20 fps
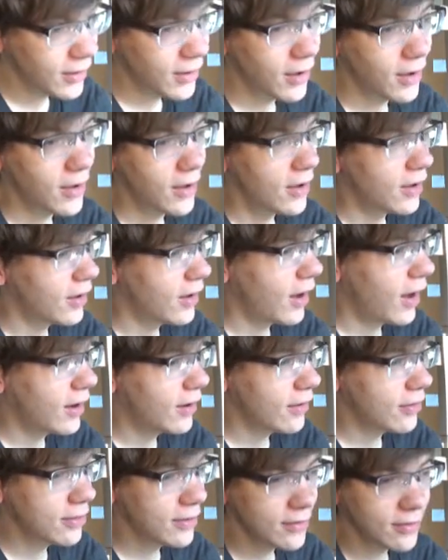
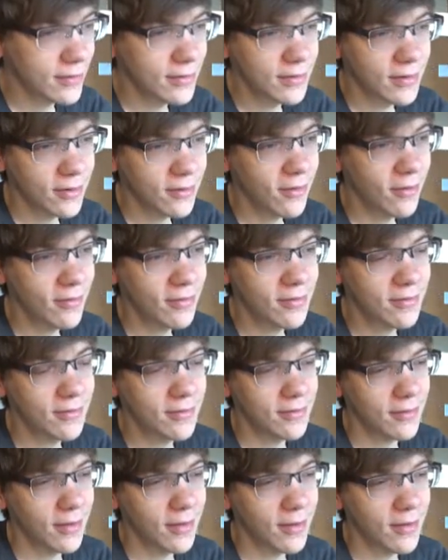And I think the
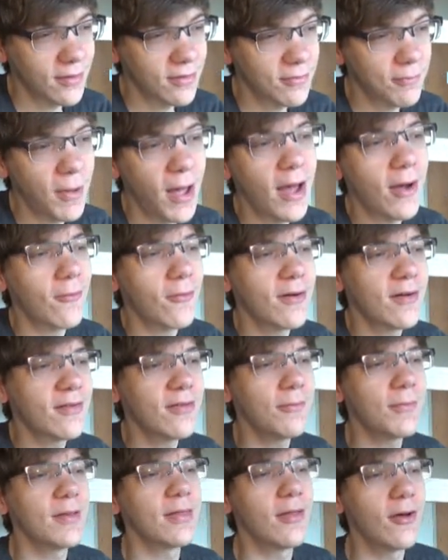nearest spot where
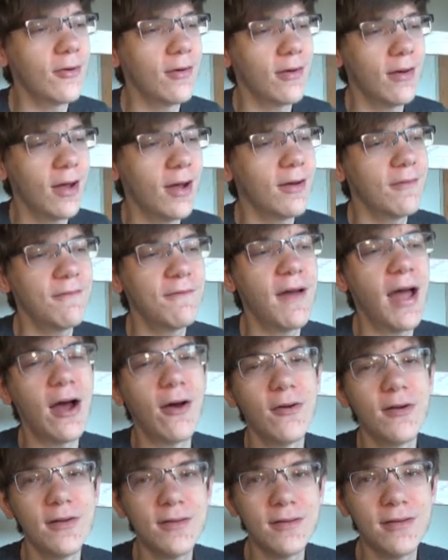it's been
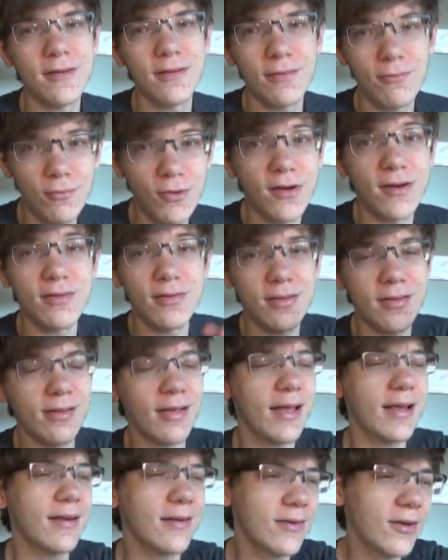found, where it's
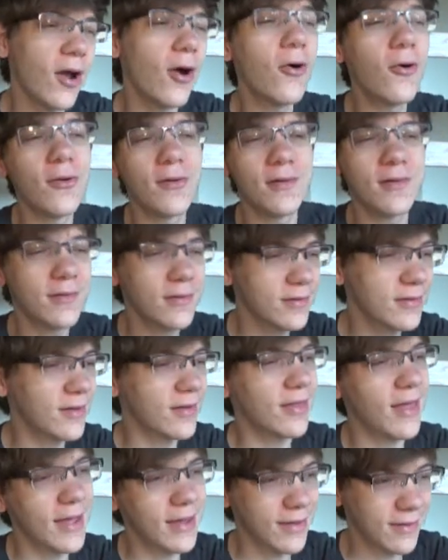like known
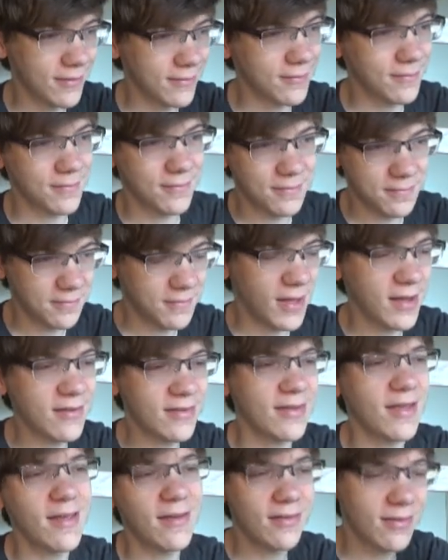to like
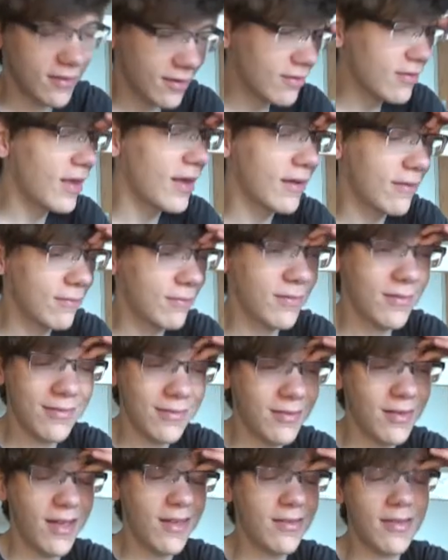exist, is
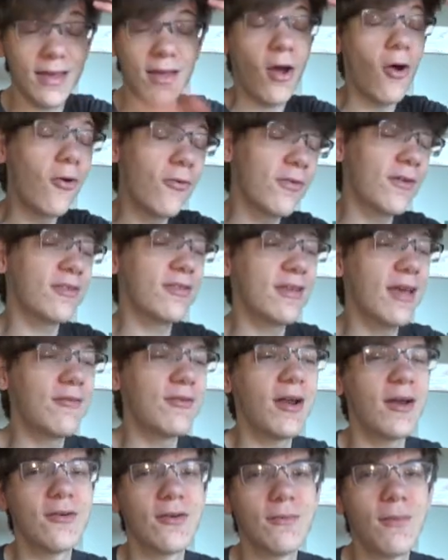over
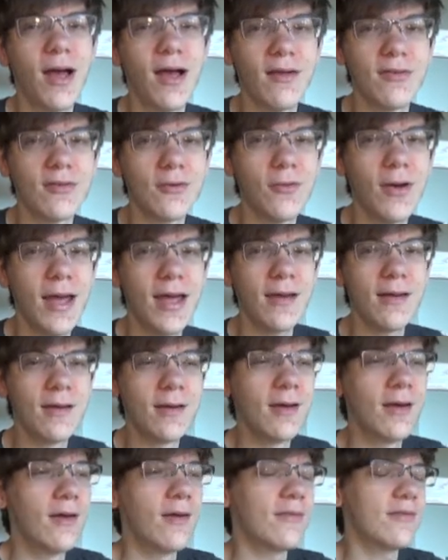700 miles away.
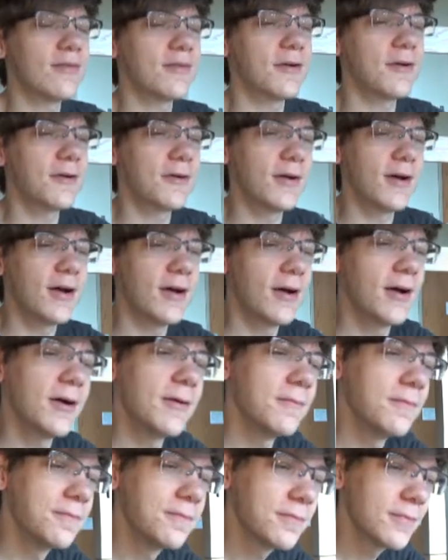So
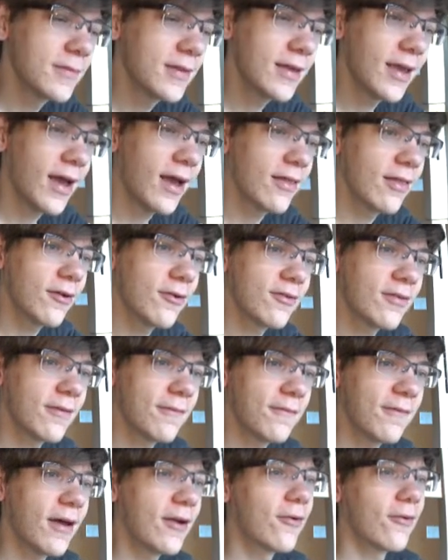yeah, there was a
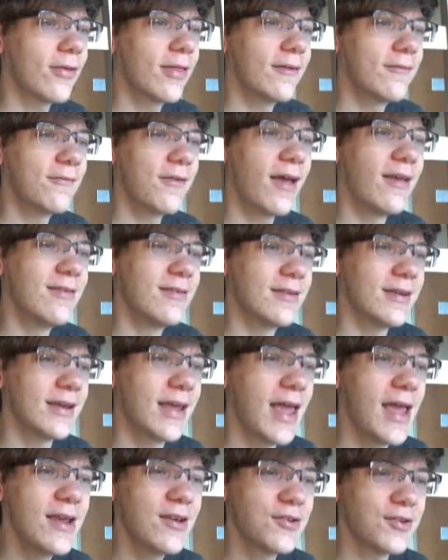federal
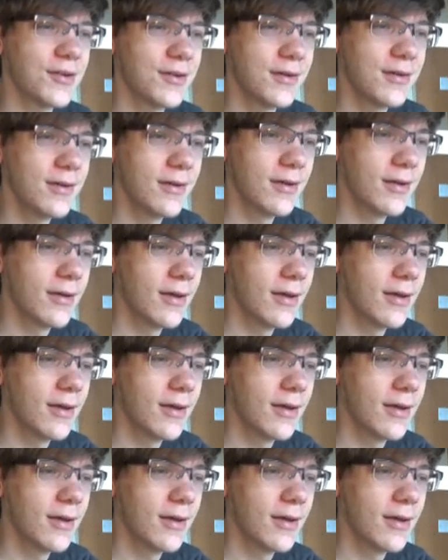investigation